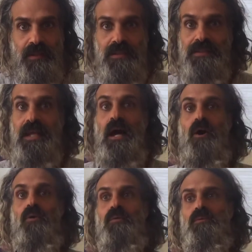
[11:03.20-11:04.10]

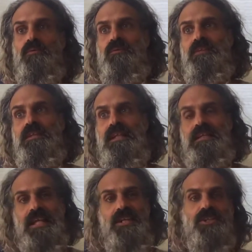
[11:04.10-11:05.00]
Now, in
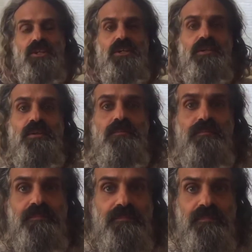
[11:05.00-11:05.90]
nature,
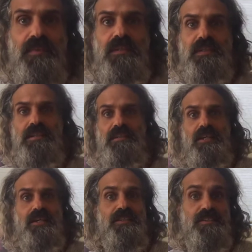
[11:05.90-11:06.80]
there
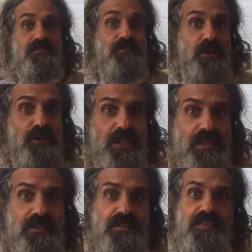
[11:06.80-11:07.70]
is a
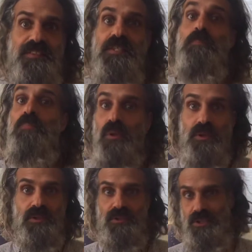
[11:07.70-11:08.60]
very simple
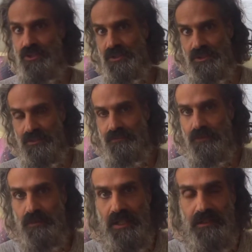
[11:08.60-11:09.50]
conditioning, if you
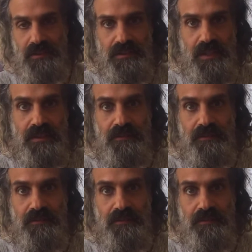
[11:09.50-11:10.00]
would like to say.